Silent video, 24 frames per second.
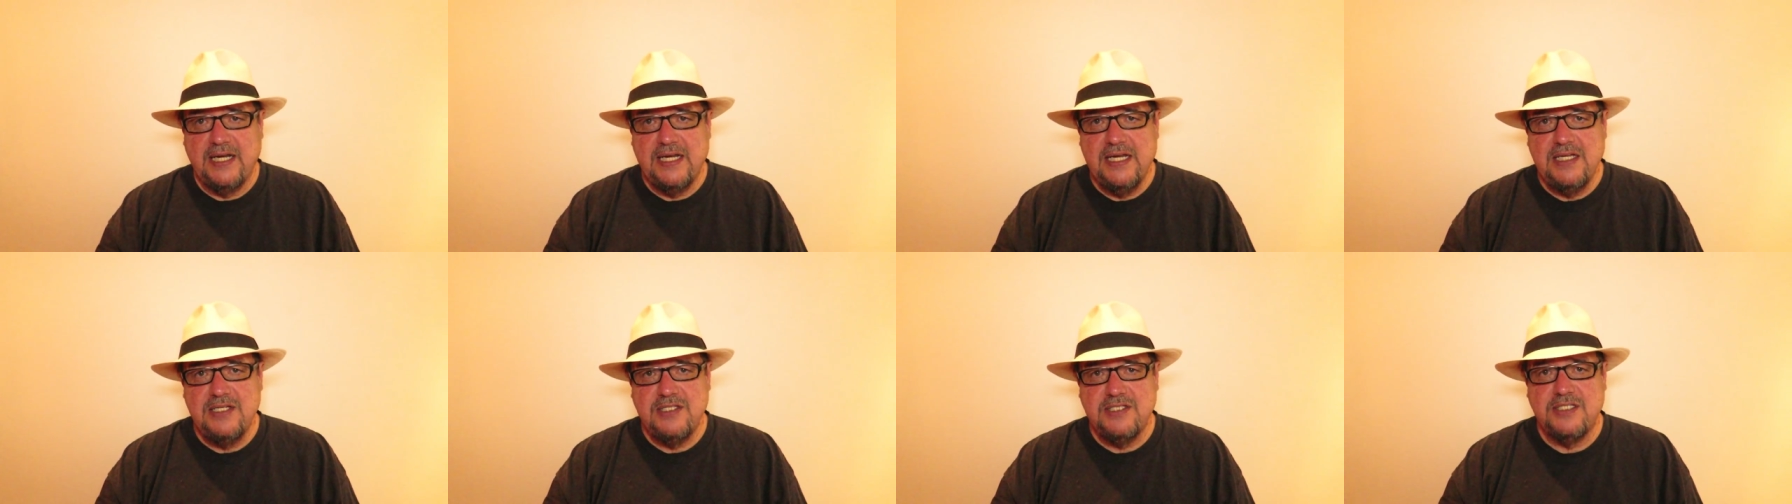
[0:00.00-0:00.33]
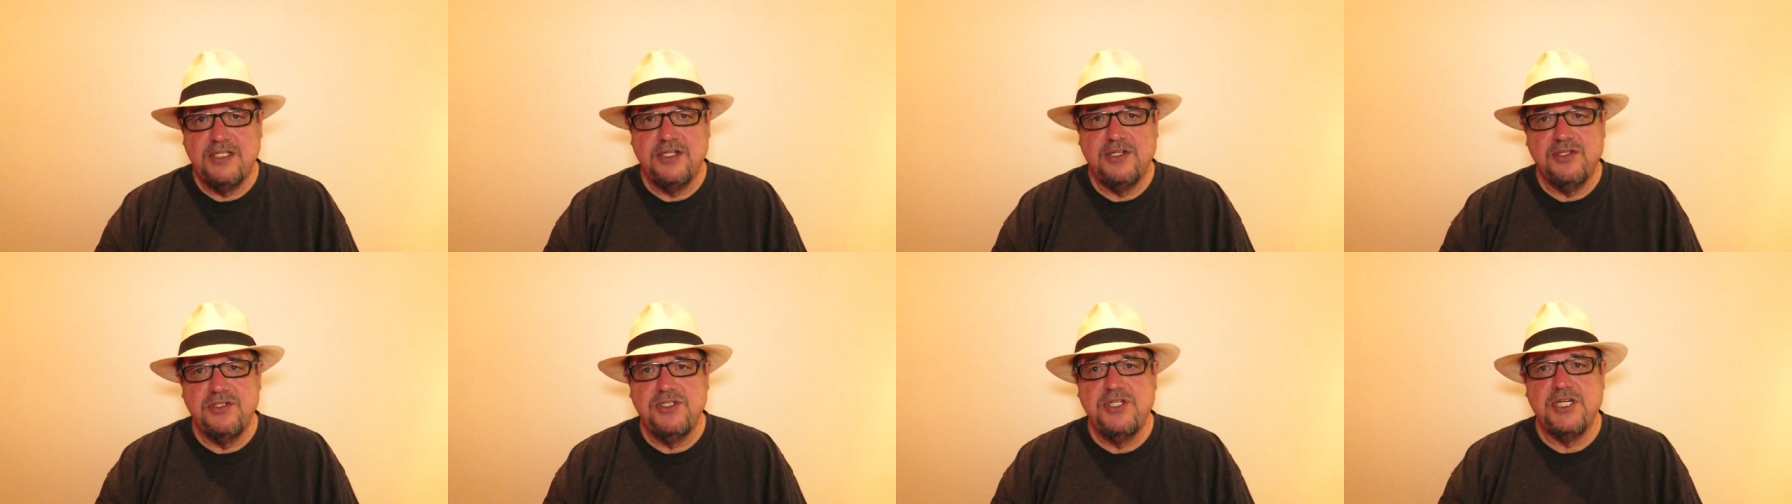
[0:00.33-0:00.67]
I
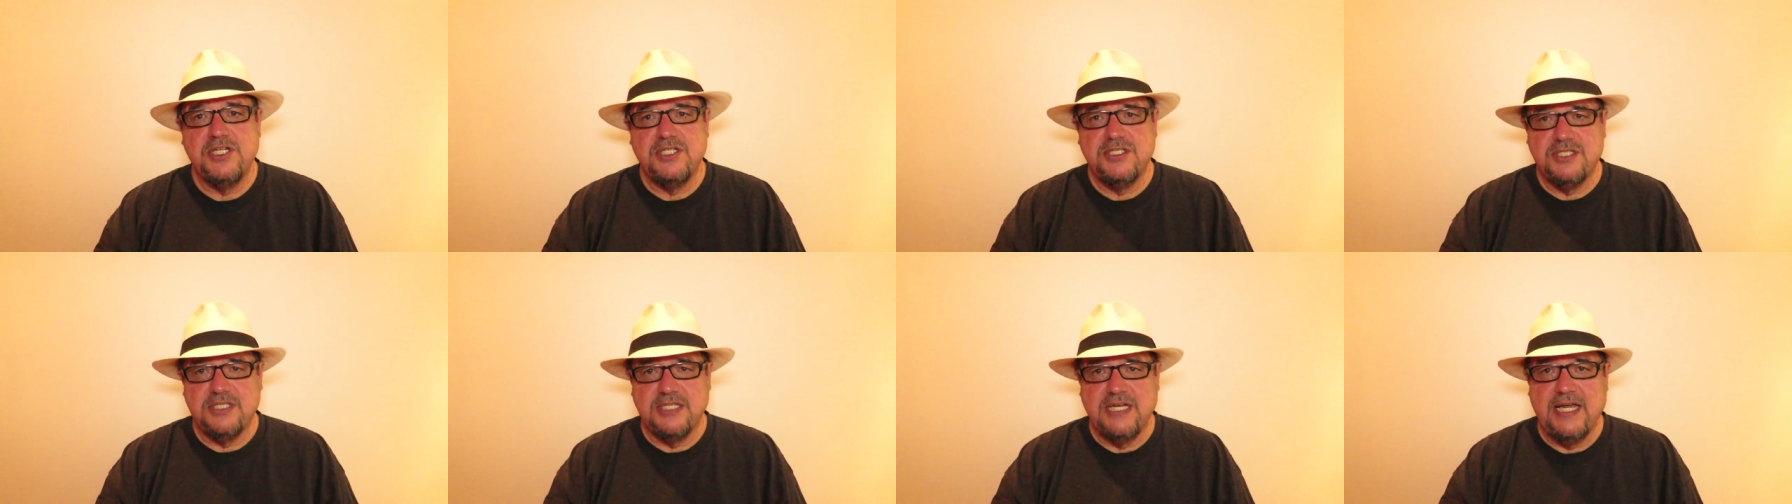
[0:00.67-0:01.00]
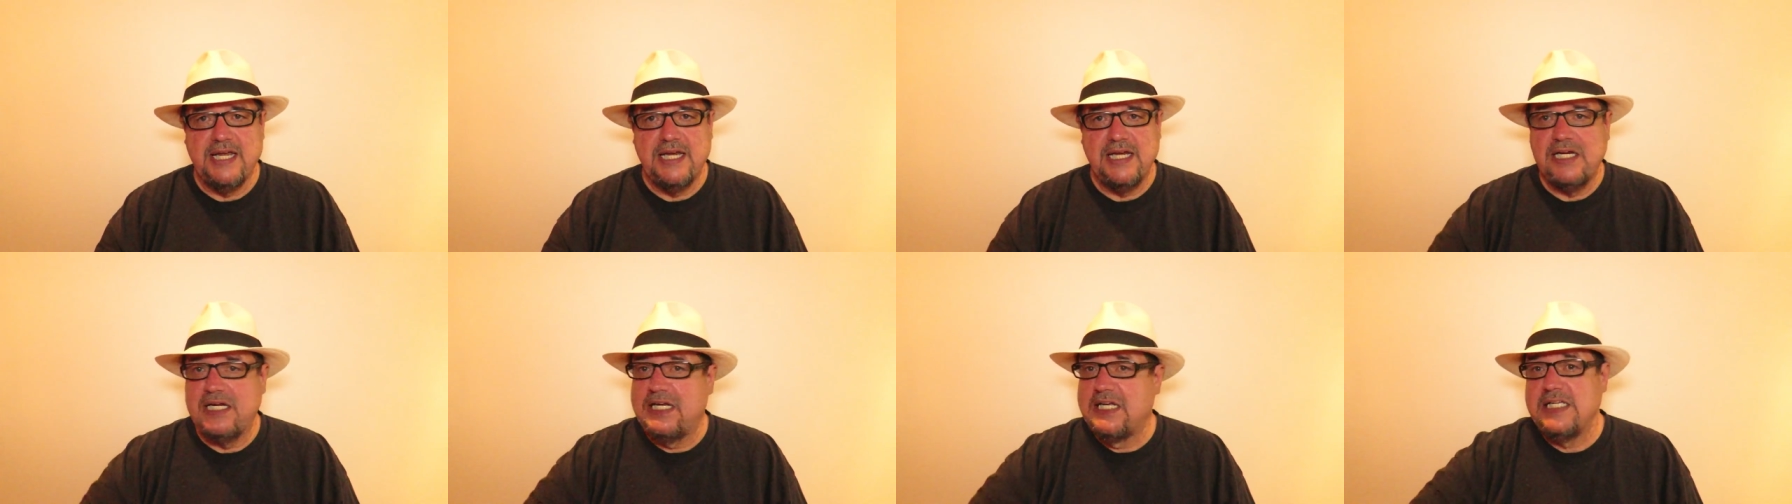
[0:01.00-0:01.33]
guess you could just
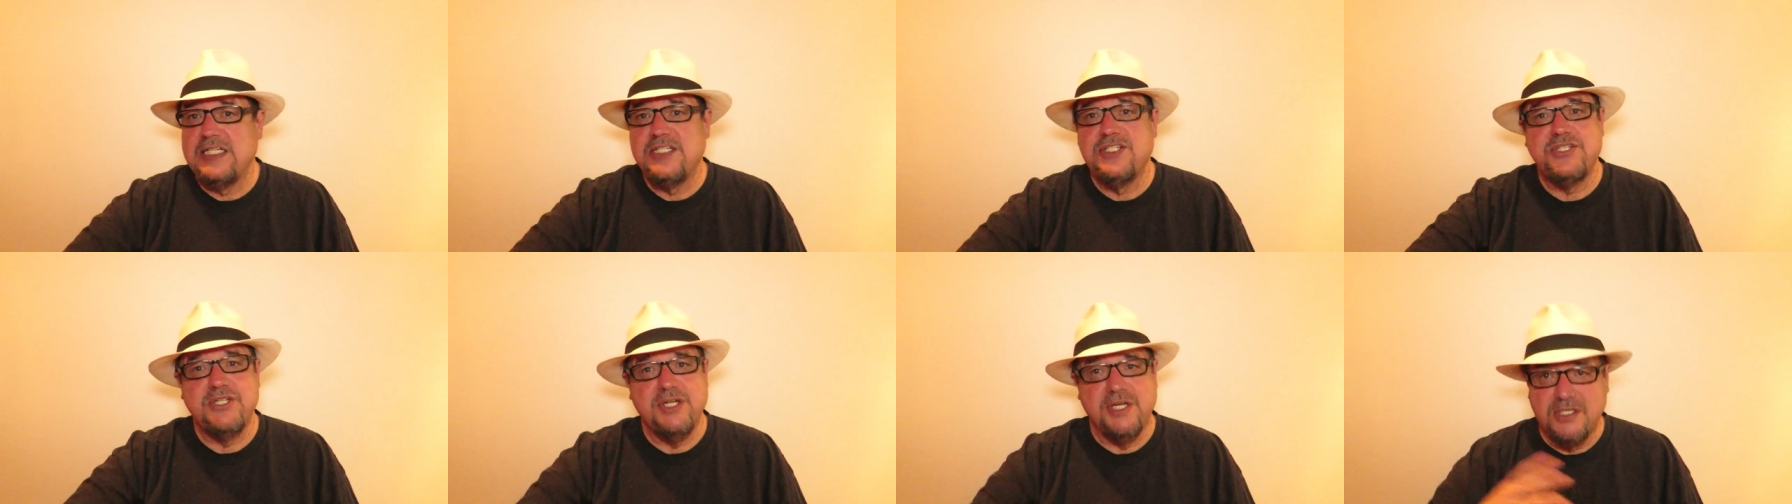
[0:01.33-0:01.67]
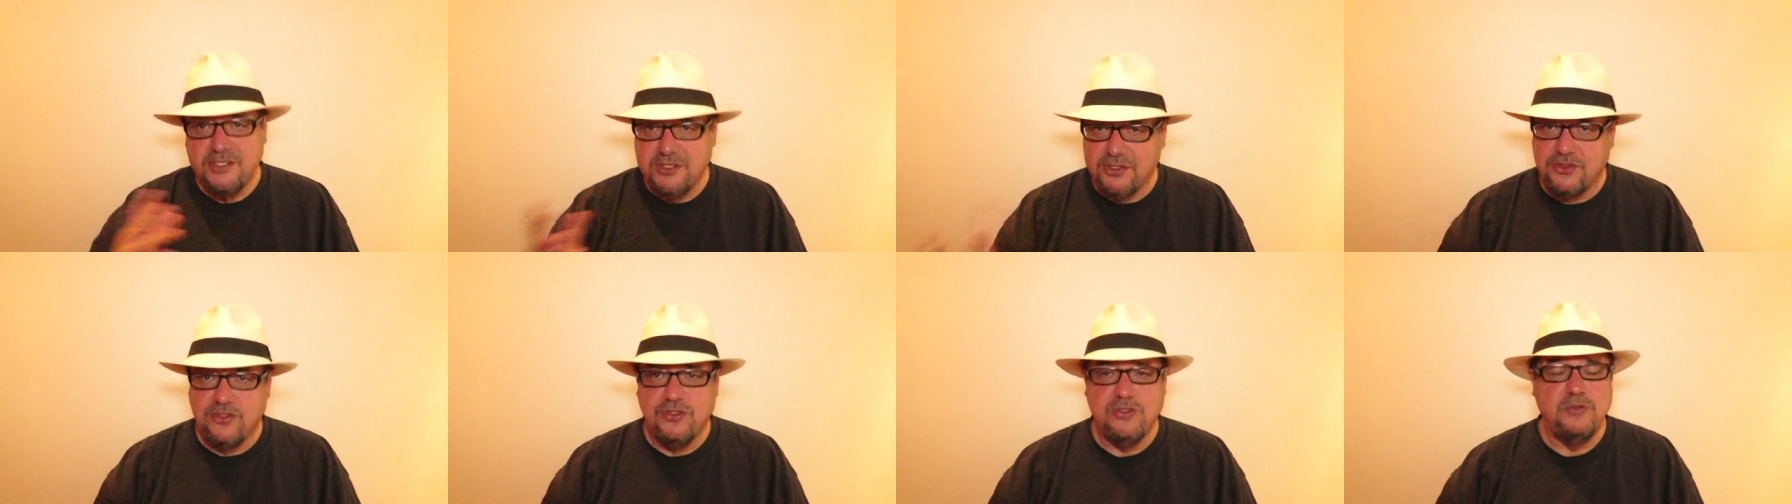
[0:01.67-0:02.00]
say it's
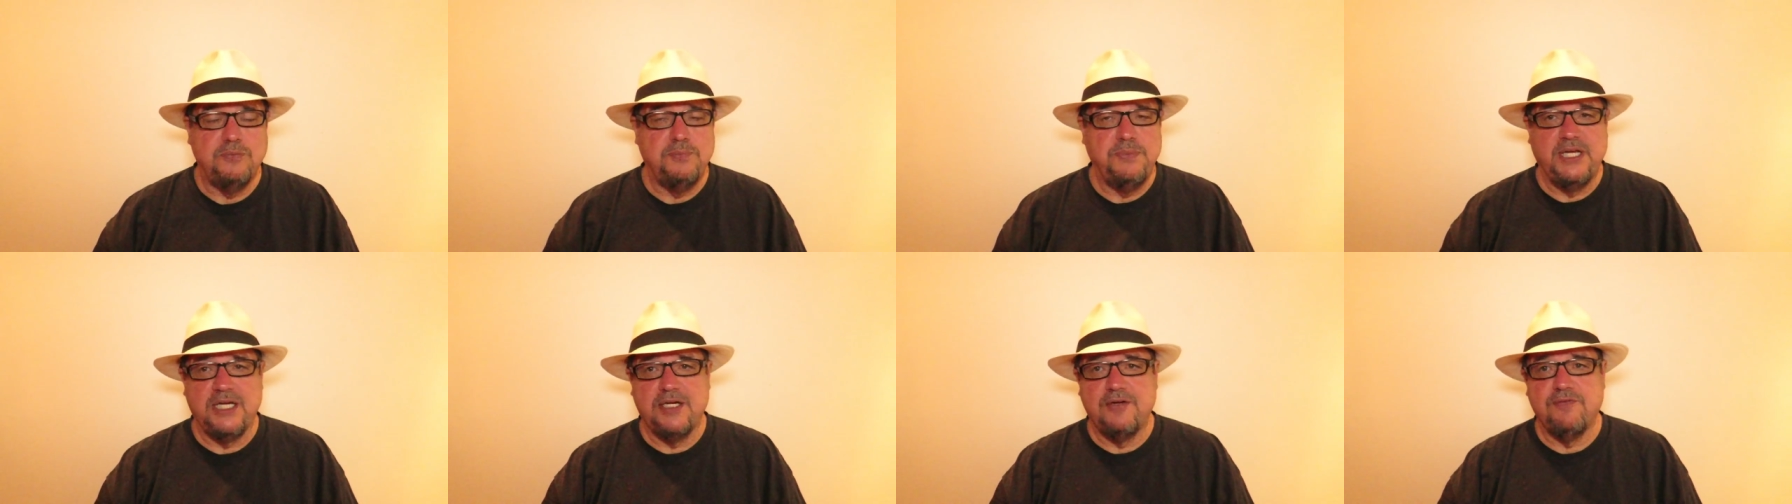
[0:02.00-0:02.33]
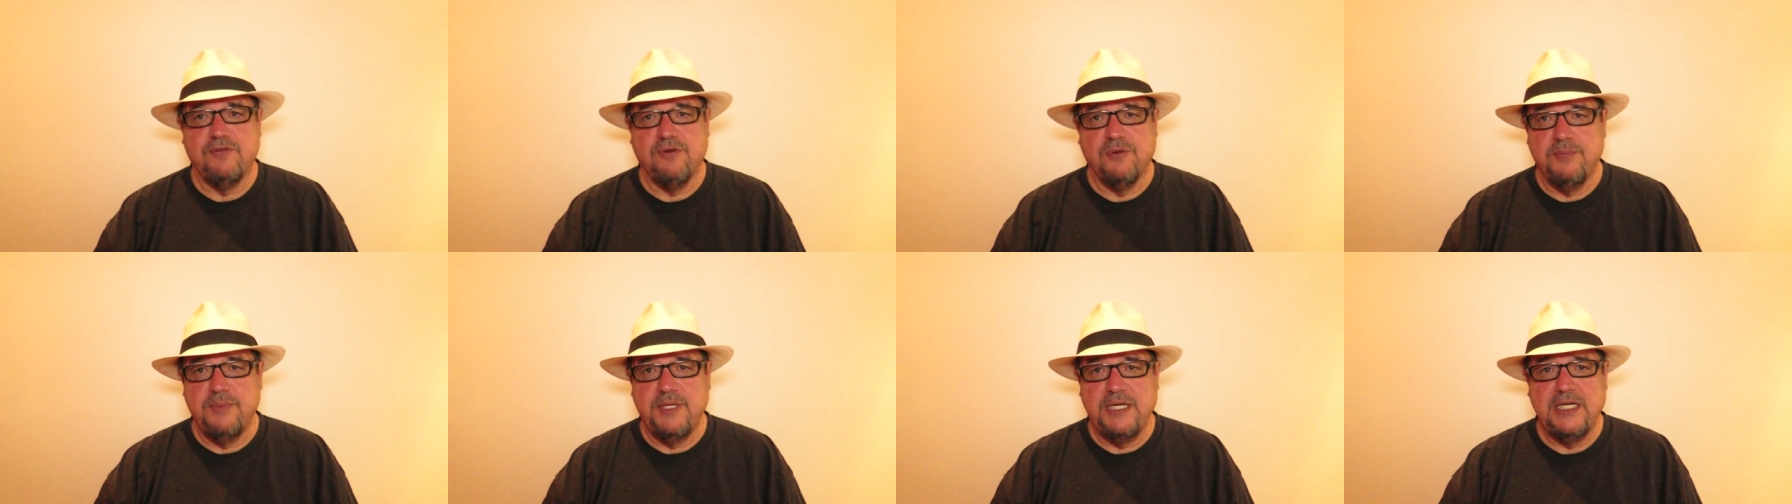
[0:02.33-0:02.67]
just too big
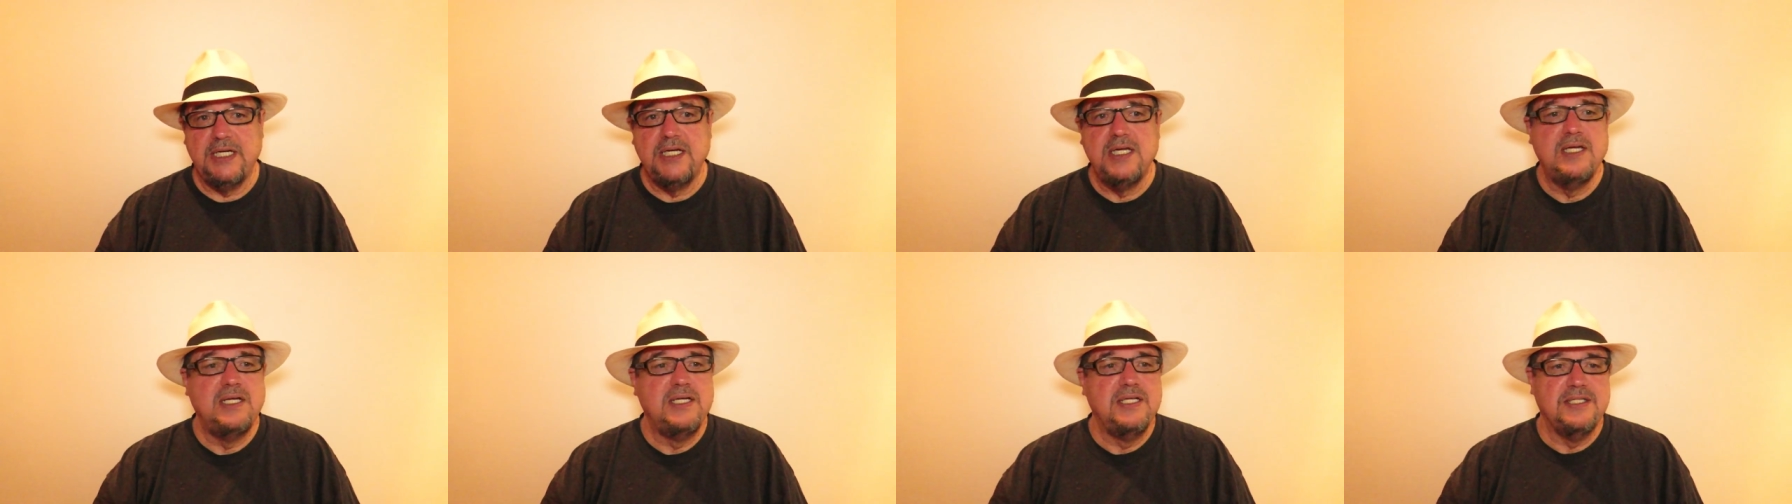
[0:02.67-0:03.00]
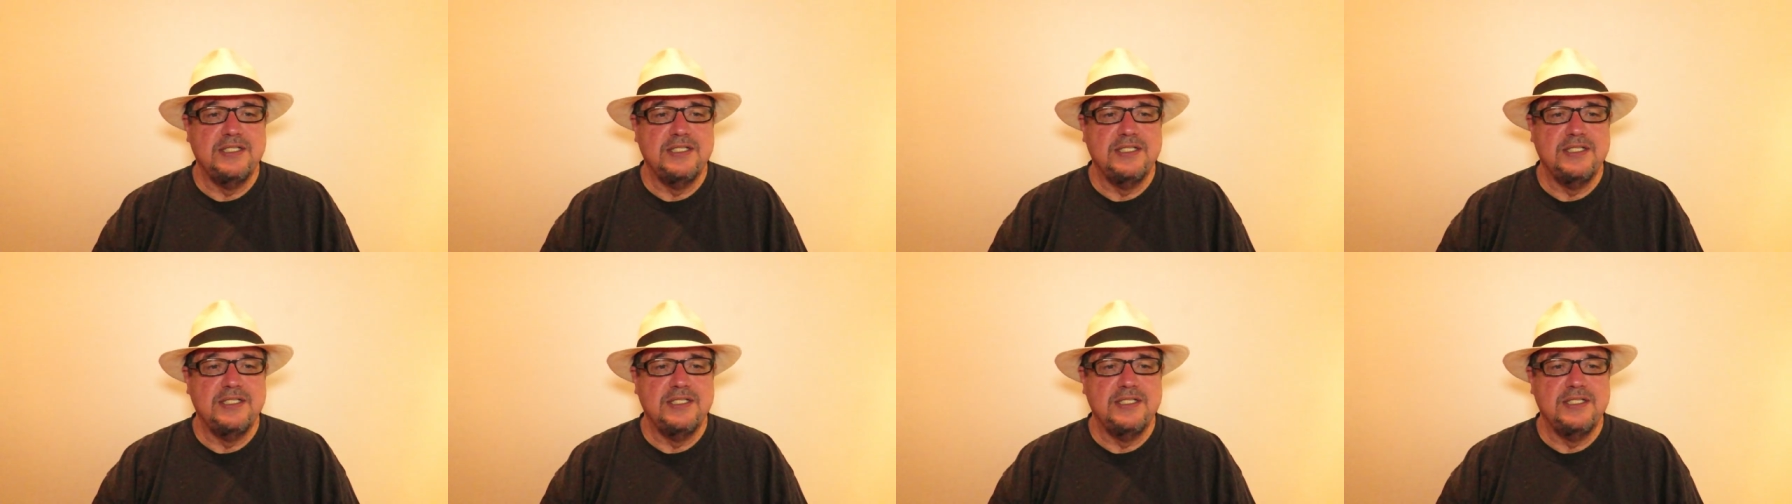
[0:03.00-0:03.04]
for me.